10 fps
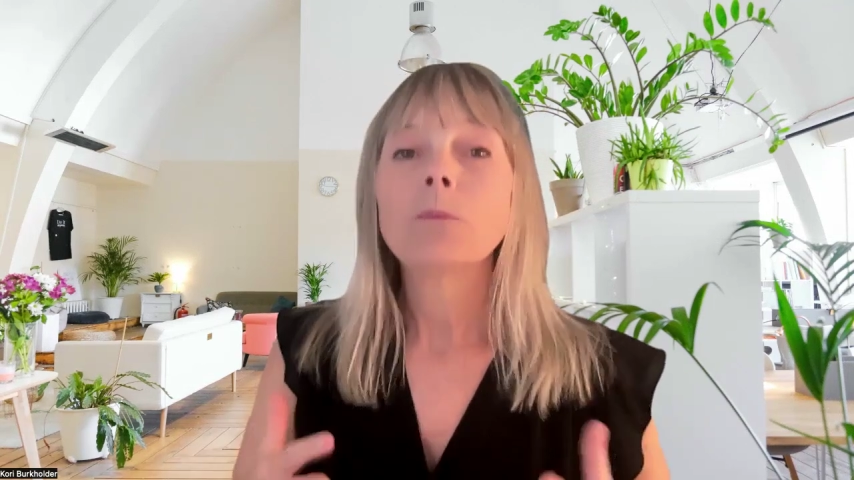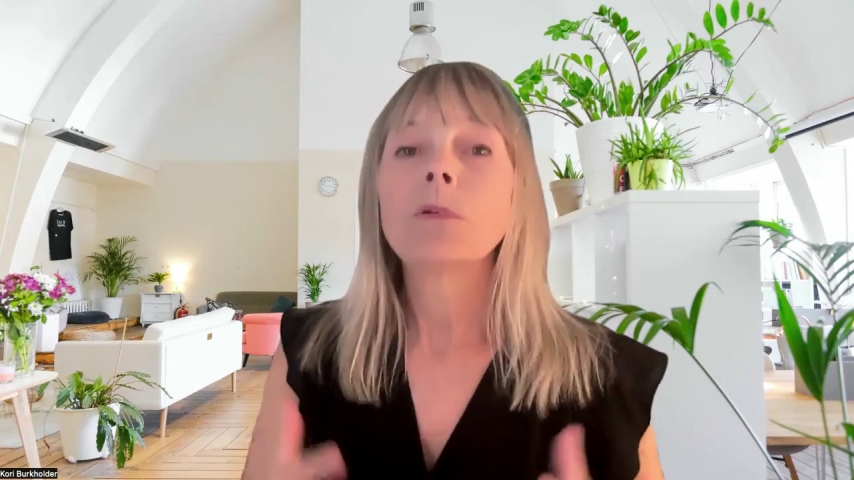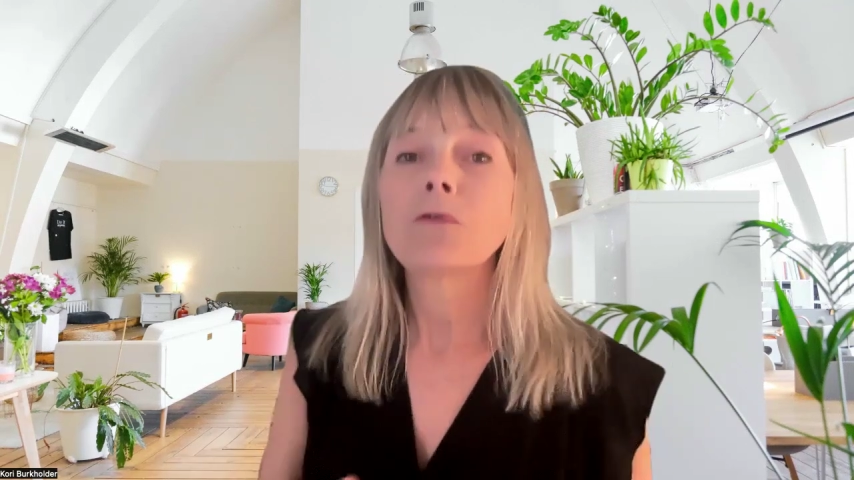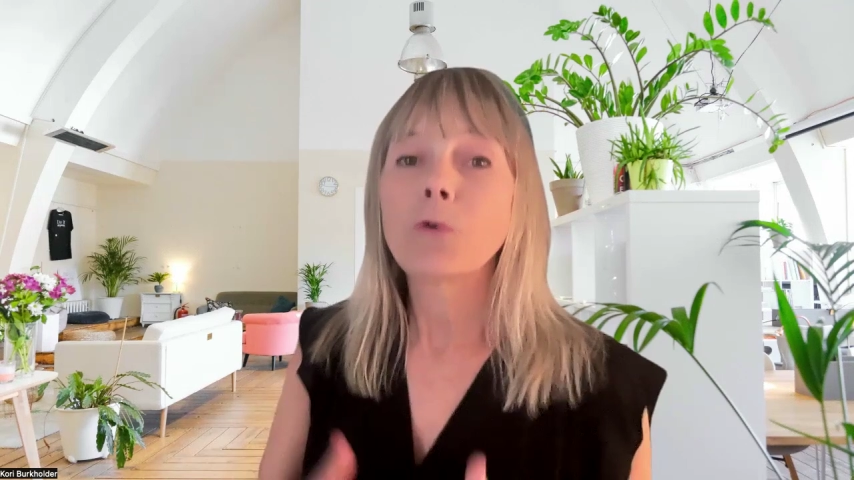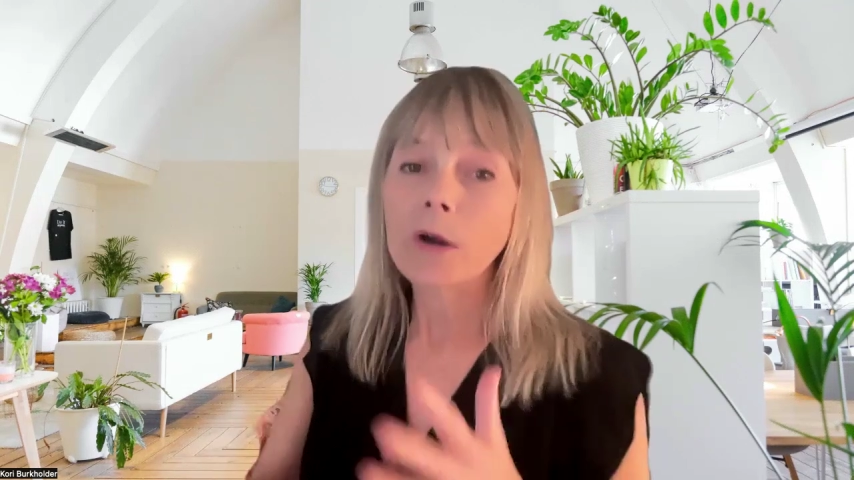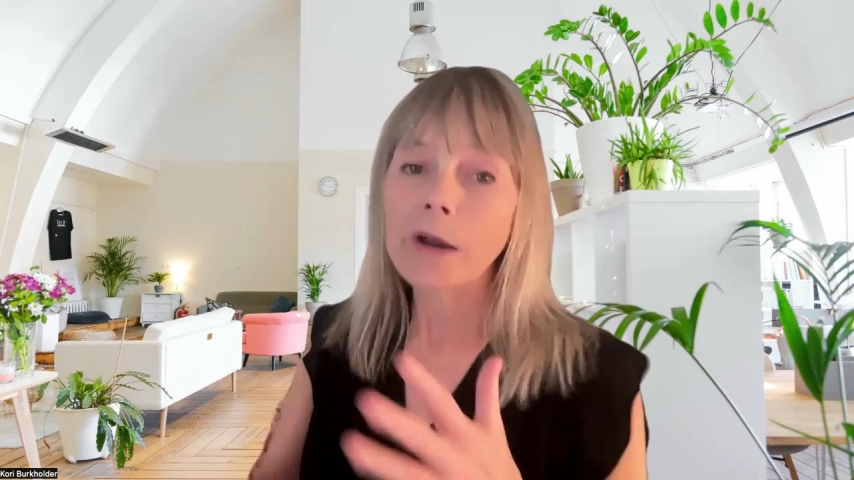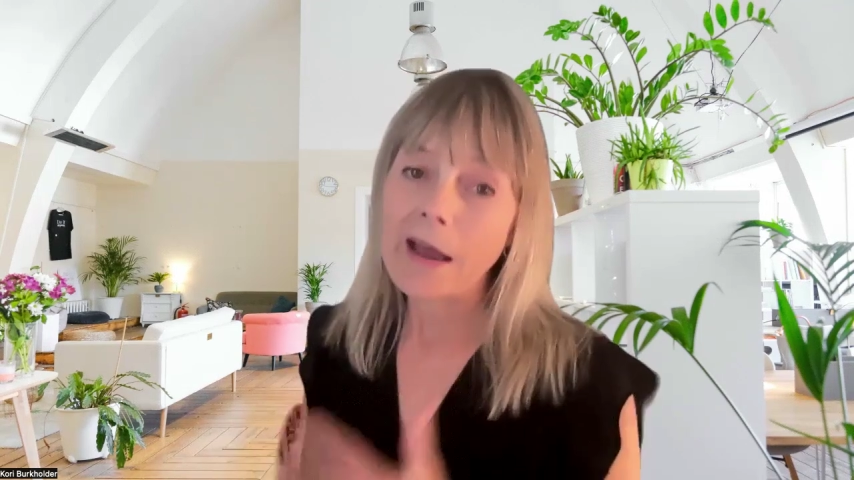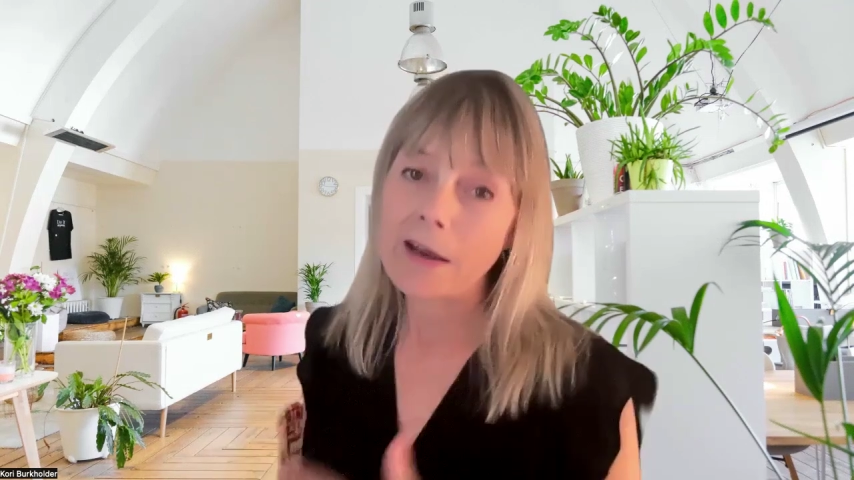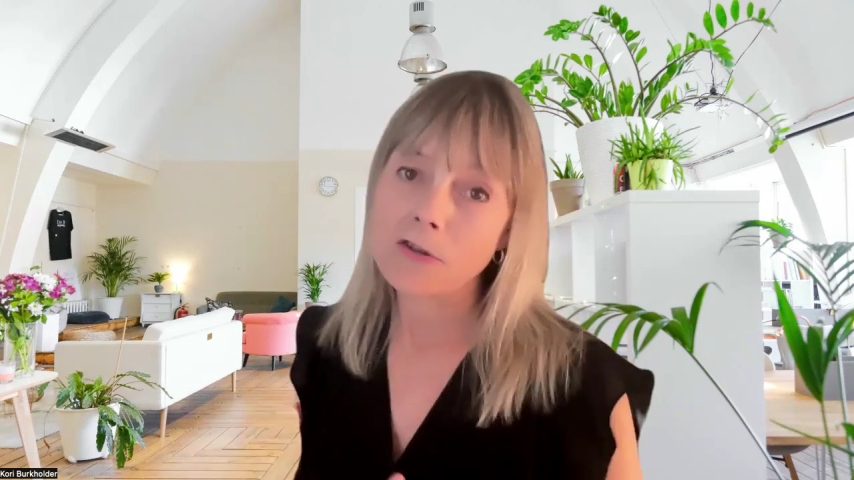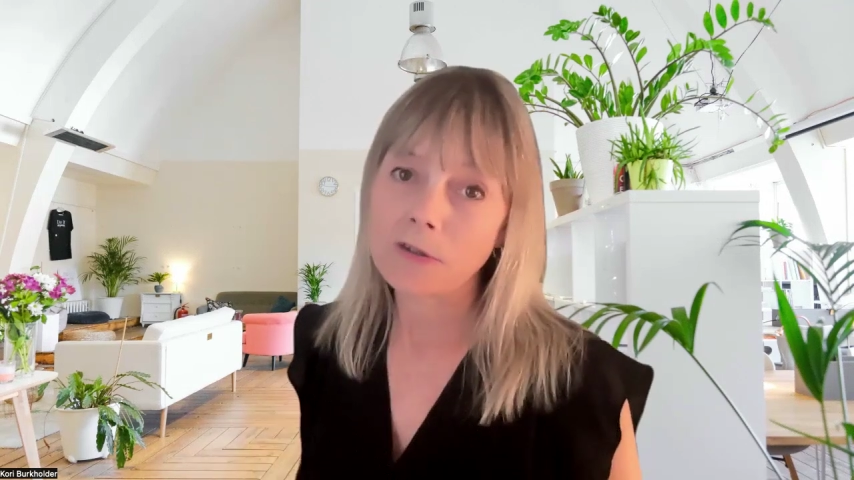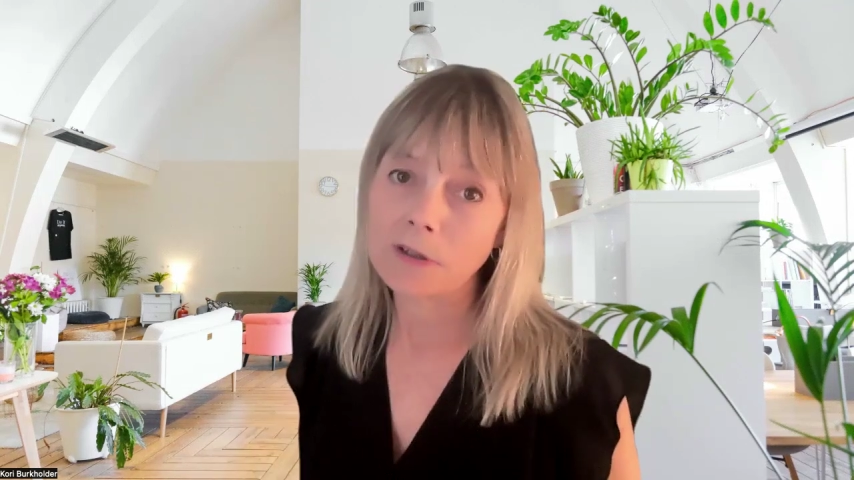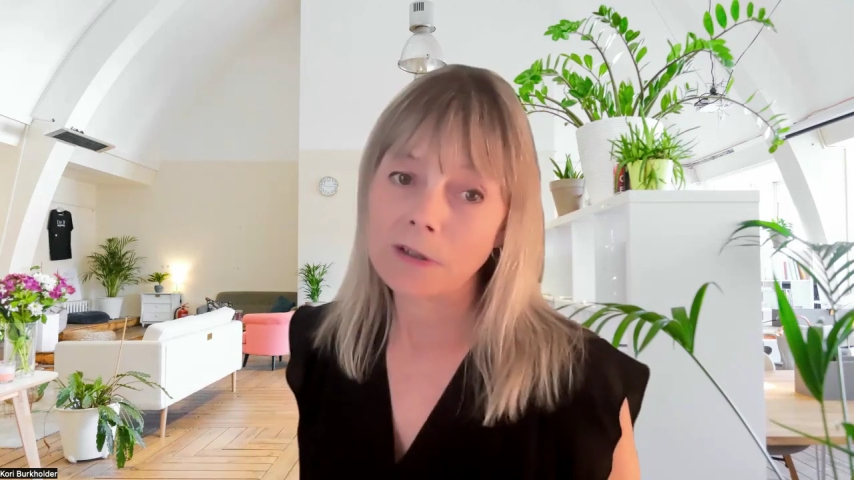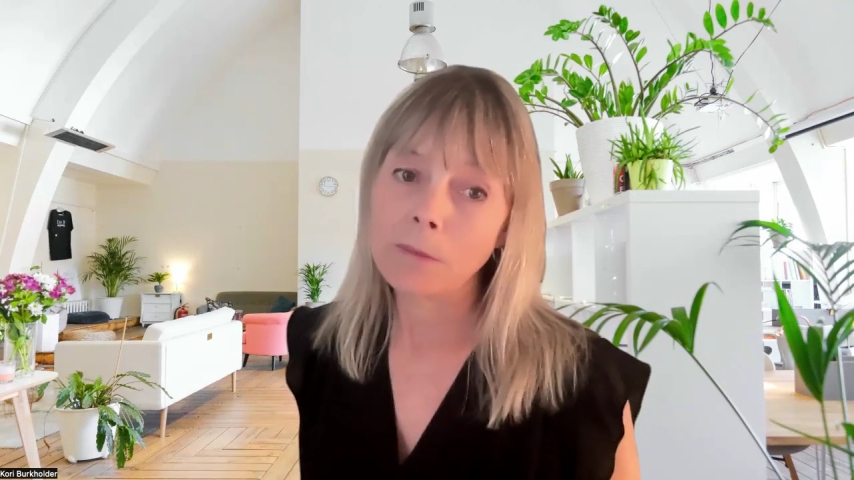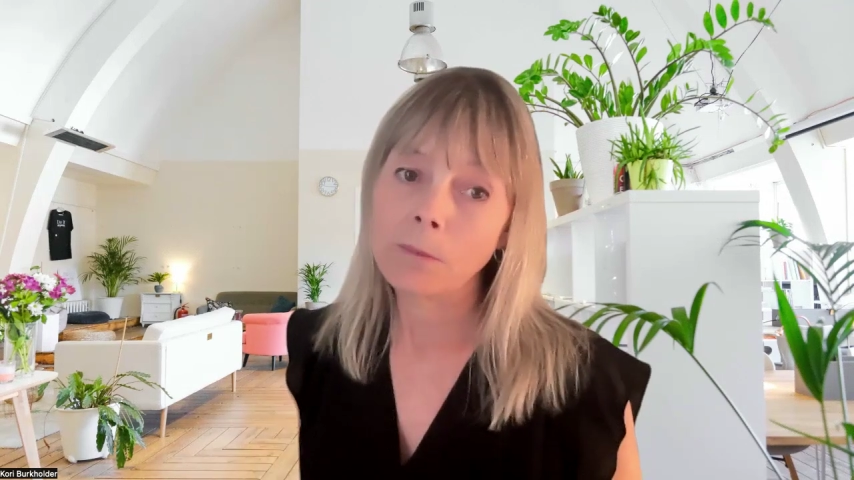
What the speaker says: before I actually